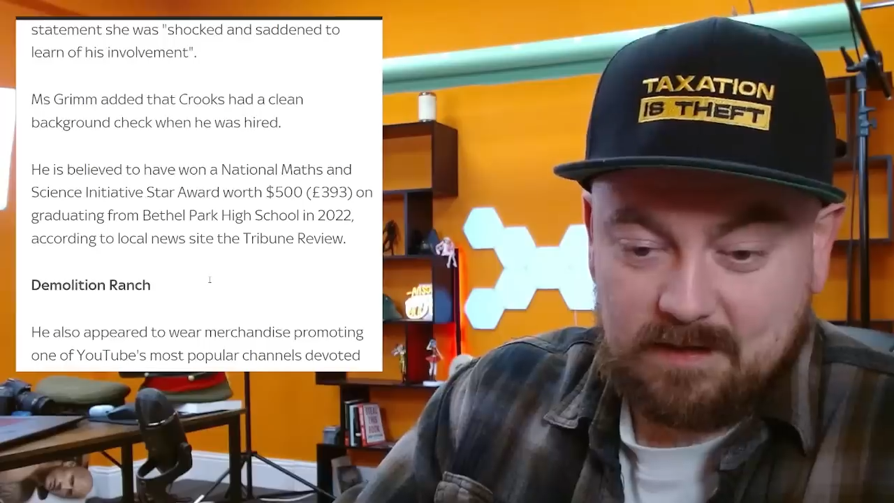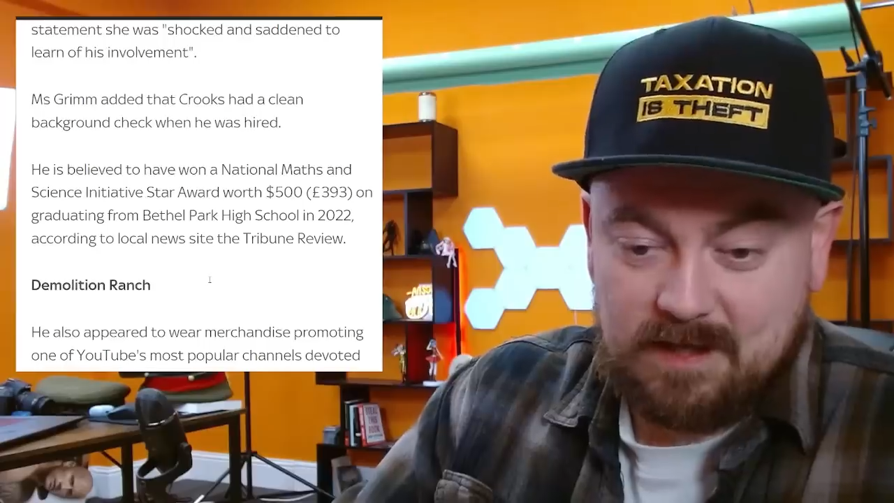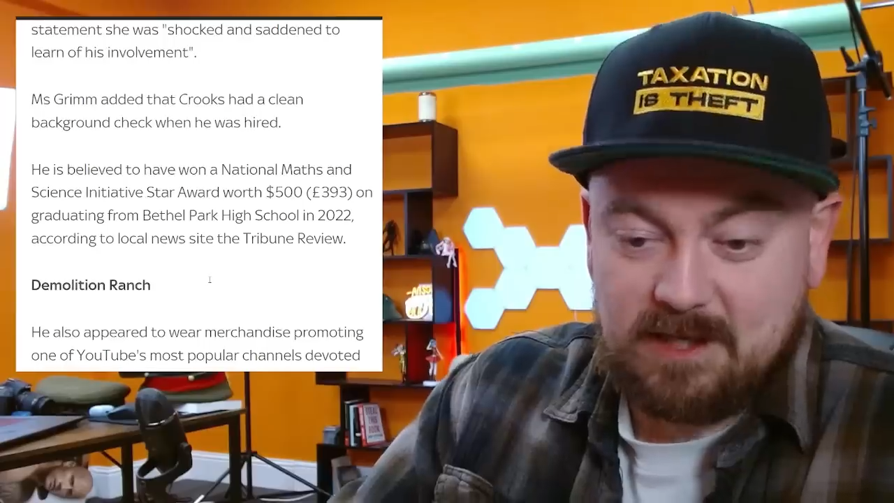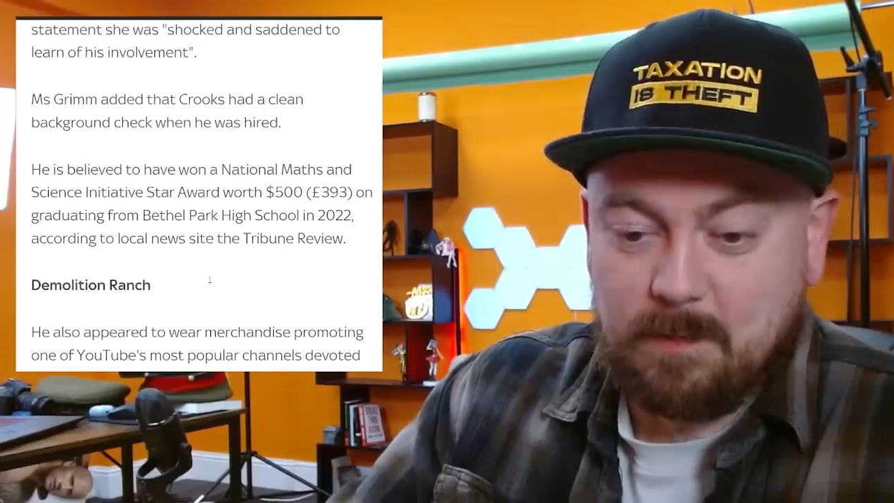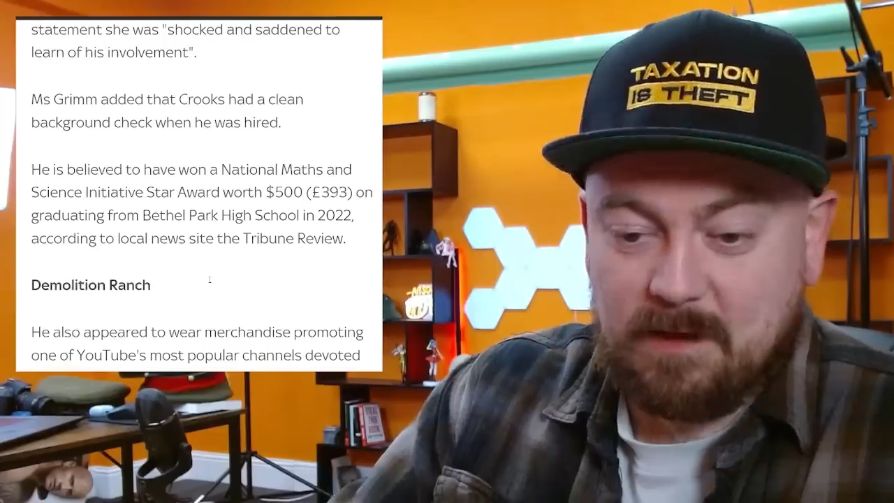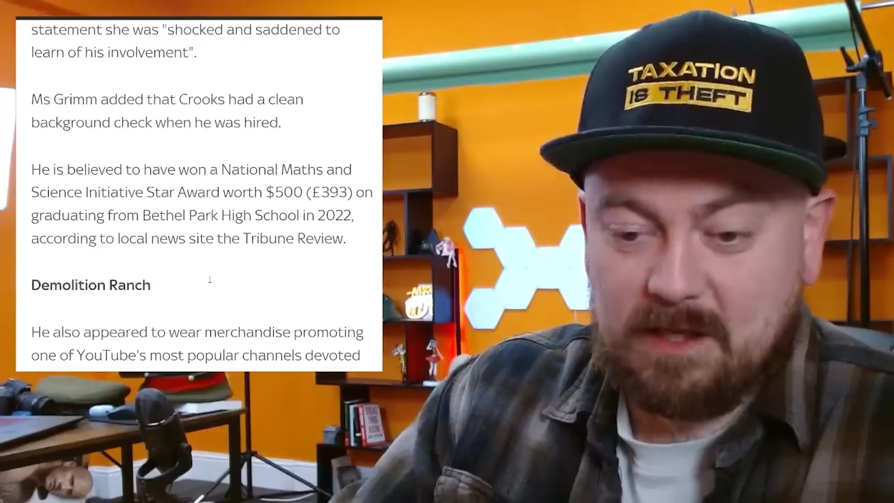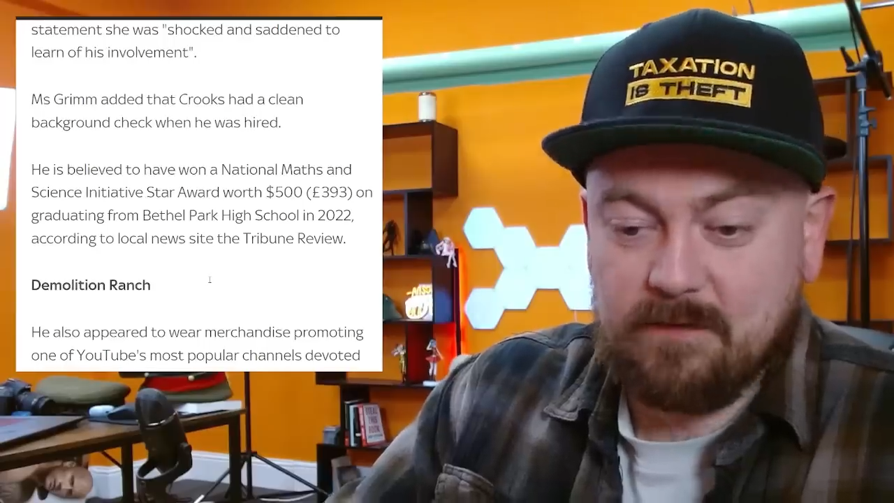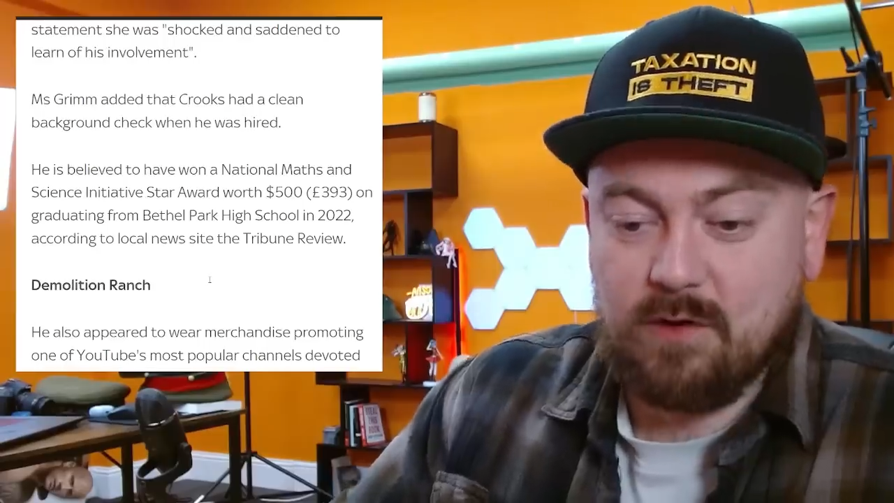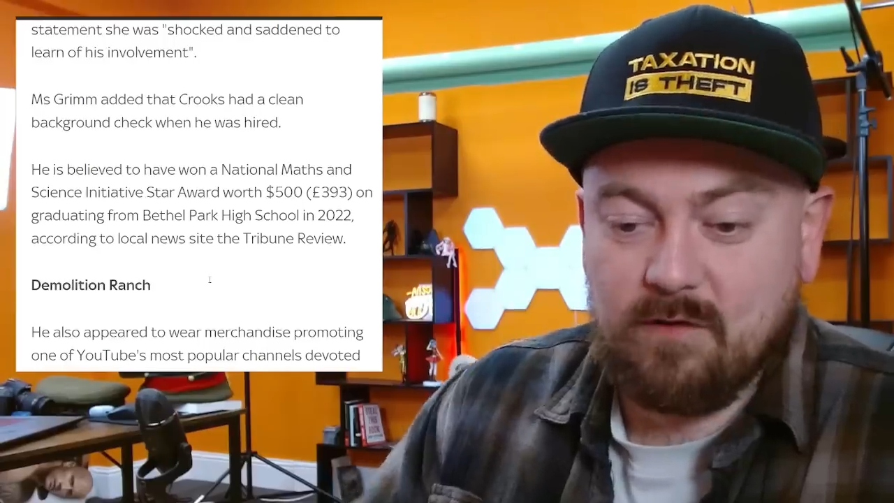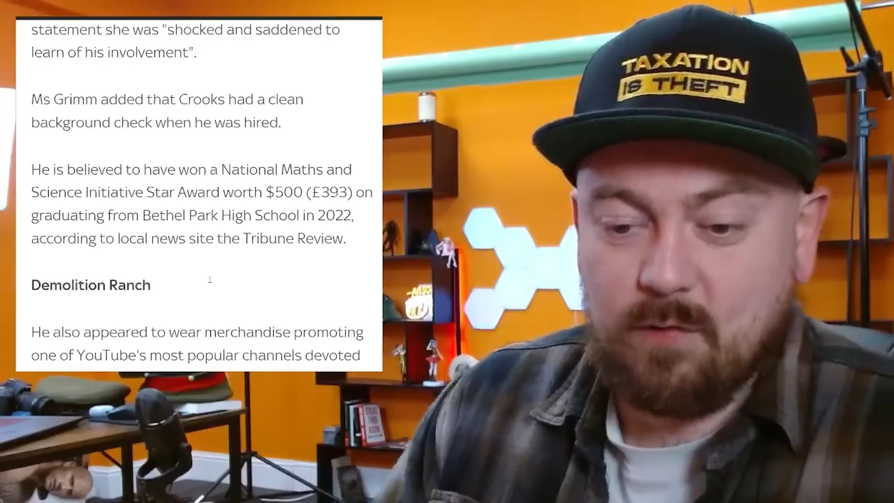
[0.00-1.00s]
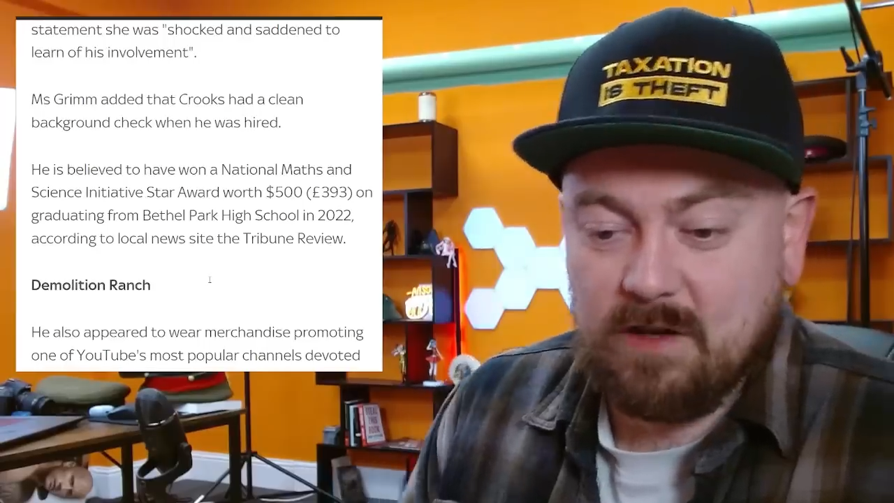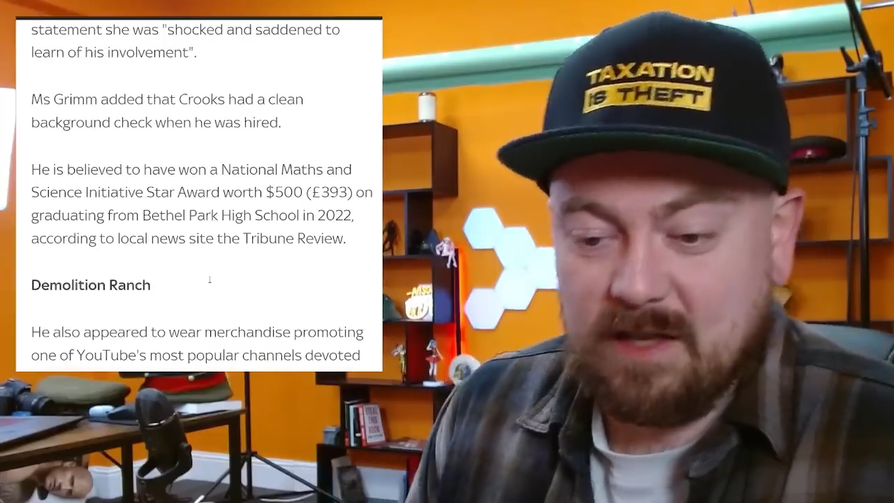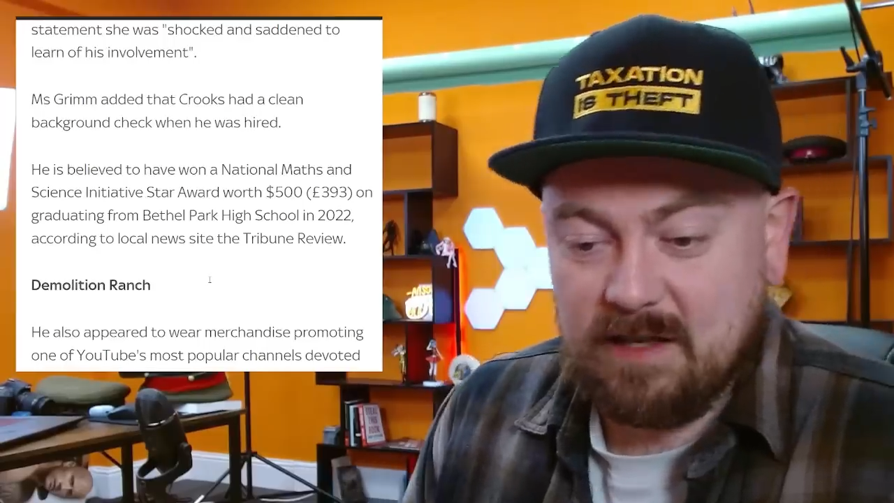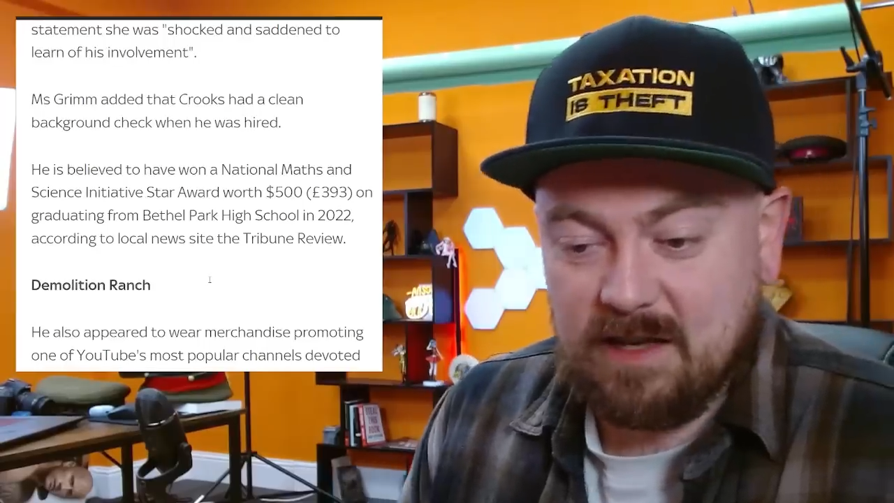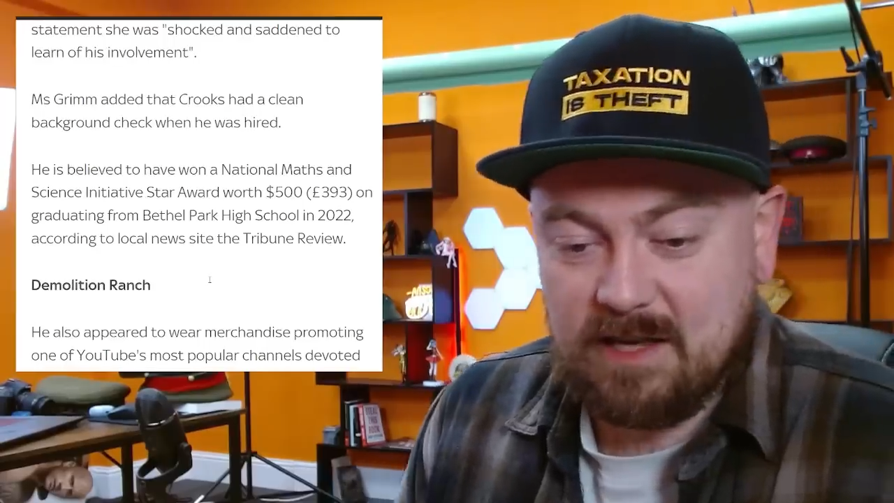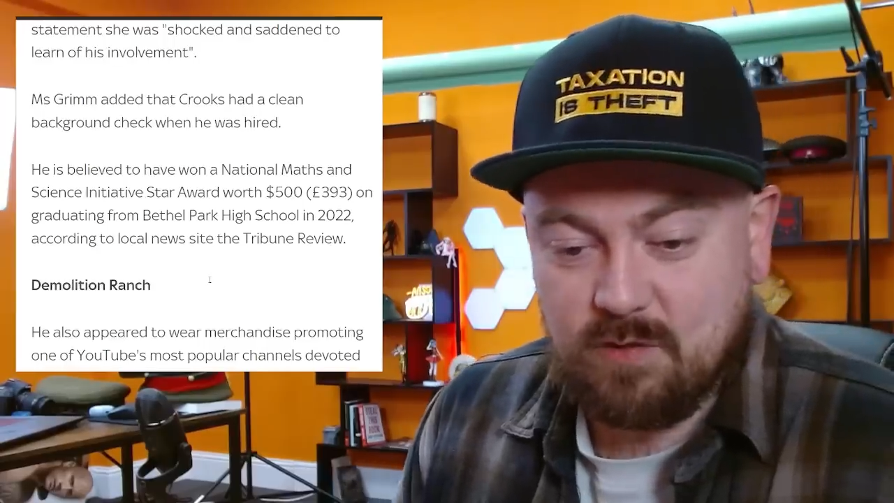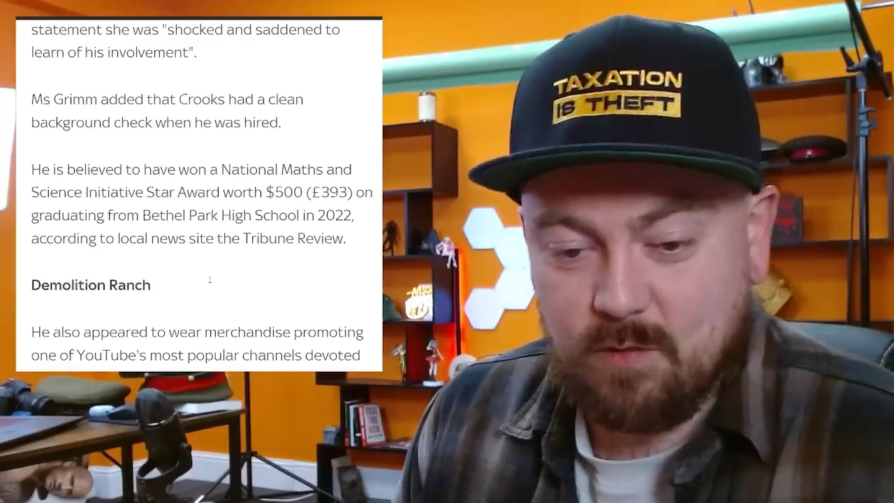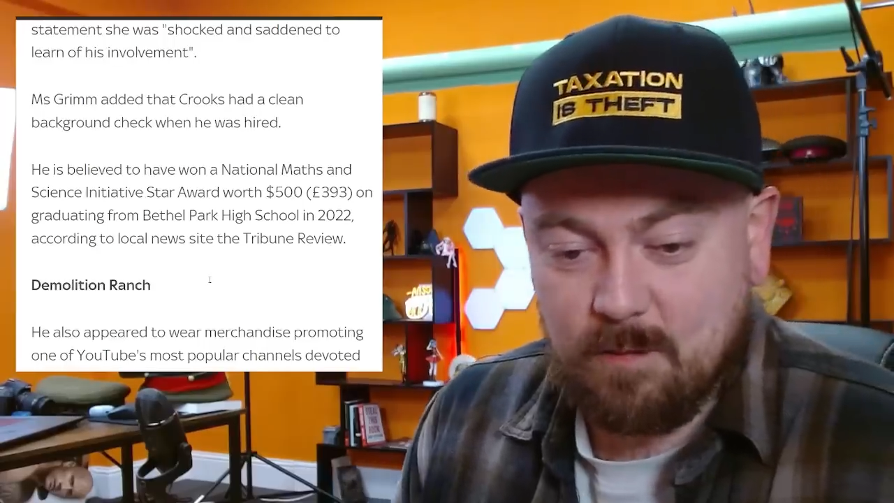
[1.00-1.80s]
He is believed to have won a National